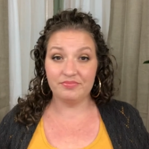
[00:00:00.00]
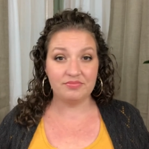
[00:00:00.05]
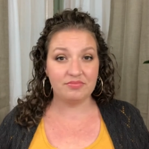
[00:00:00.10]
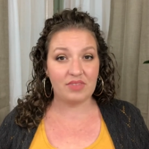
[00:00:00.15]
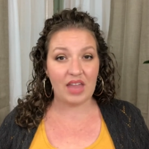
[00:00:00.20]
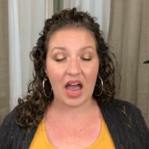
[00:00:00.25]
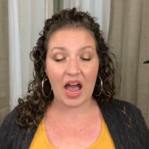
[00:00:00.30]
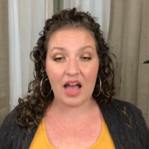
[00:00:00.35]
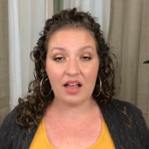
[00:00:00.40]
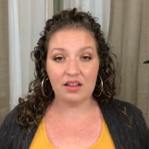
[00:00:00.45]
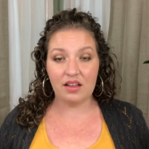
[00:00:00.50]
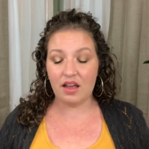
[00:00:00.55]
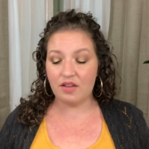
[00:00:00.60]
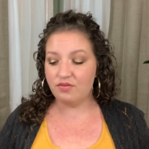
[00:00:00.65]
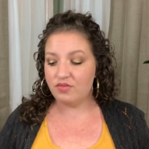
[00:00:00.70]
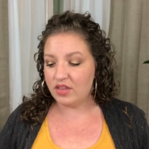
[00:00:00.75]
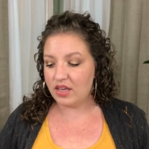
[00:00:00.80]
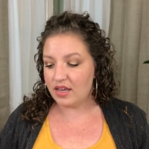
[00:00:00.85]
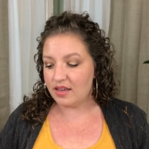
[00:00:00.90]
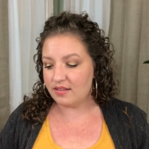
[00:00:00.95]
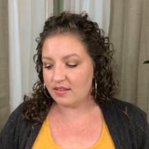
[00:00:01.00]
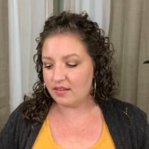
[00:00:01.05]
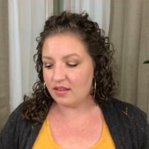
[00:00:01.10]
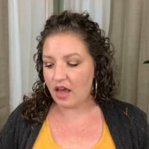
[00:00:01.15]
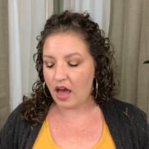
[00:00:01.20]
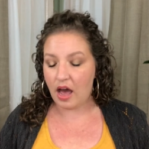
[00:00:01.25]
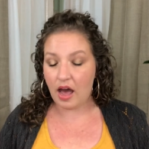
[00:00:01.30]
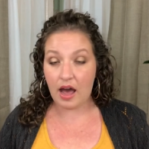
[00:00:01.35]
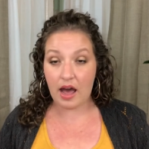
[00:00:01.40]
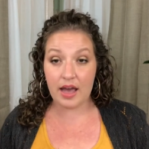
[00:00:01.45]
I love this.
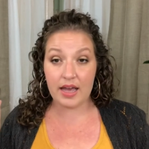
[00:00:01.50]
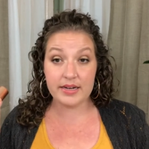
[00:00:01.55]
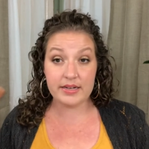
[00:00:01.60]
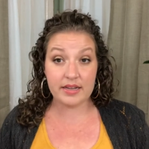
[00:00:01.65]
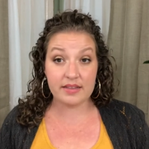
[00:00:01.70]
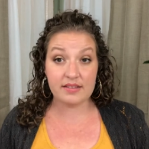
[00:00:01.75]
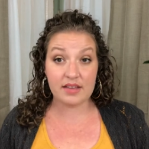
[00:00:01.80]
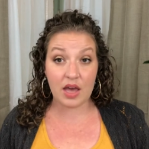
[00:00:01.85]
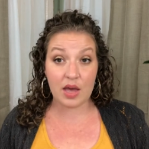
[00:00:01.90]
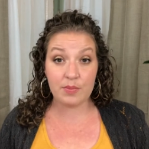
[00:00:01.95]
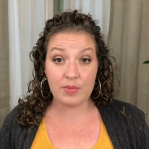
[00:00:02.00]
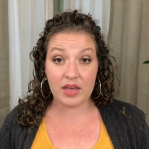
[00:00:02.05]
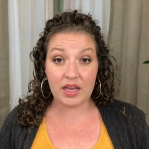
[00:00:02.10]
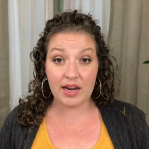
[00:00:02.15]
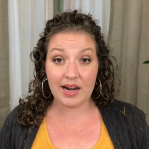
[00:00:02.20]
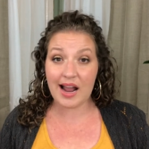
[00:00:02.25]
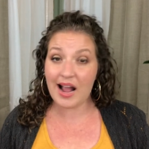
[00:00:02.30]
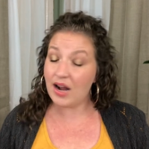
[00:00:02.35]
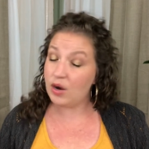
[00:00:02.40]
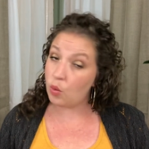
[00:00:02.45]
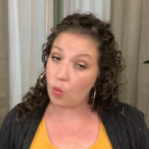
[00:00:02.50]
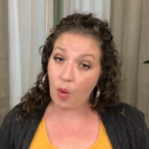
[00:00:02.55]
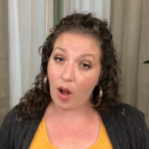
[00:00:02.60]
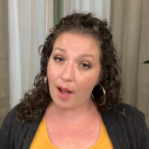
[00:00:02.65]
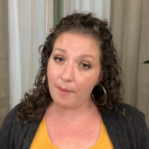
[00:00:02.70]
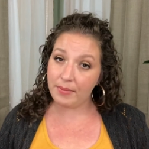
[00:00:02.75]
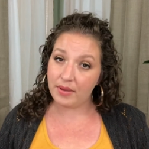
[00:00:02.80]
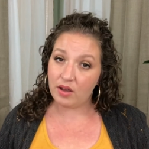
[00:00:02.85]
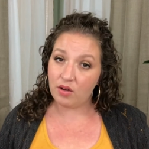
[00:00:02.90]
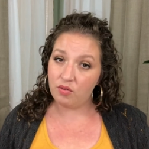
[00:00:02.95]
Uh, it does come in at a
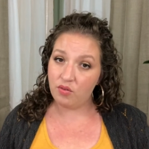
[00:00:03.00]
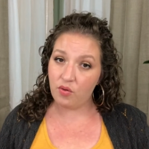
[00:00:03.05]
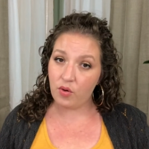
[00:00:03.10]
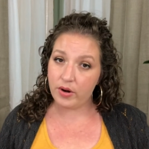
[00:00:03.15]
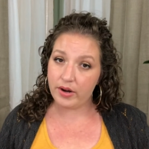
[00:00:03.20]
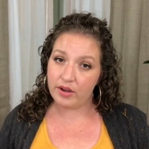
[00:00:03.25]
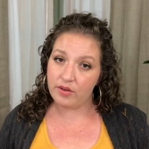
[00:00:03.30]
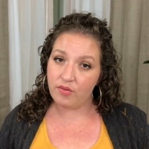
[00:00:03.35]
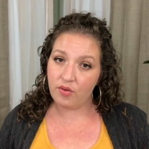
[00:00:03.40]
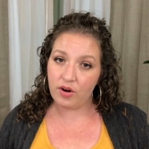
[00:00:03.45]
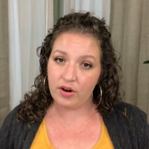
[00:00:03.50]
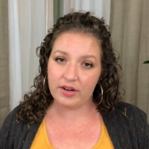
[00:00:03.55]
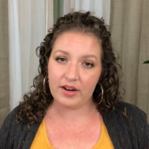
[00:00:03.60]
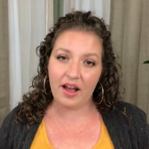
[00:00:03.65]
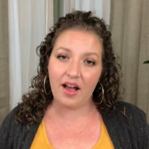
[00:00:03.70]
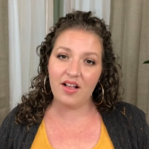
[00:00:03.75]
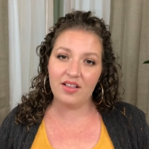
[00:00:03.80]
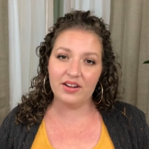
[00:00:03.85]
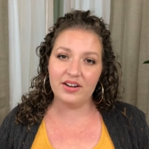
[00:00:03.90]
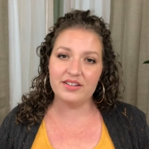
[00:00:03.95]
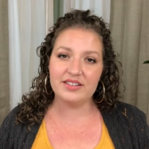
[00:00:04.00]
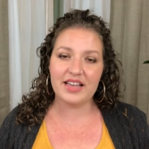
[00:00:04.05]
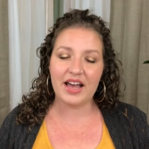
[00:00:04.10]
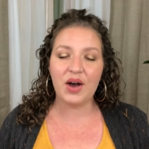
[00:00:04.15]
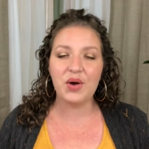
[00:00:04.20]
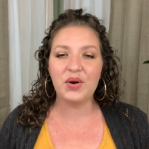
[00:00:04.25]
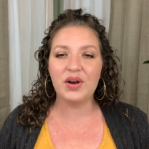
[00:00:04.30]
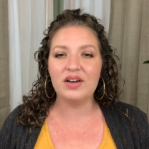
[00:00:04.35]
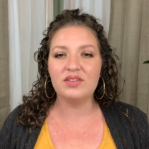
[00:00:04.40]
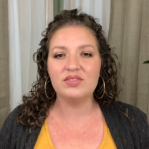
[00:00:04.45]
whopping forty-four dollars,
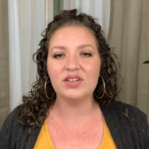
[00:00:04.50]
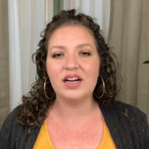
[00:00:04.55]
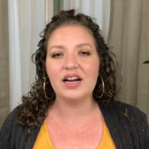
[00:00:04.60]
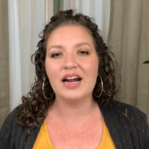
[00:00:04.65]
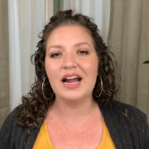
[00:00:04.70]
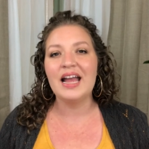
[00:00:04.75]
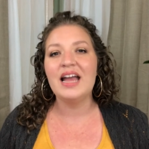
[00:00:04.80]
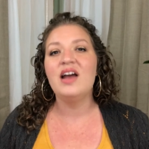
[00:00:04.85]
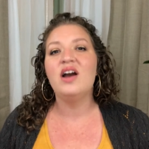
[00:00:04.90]
however,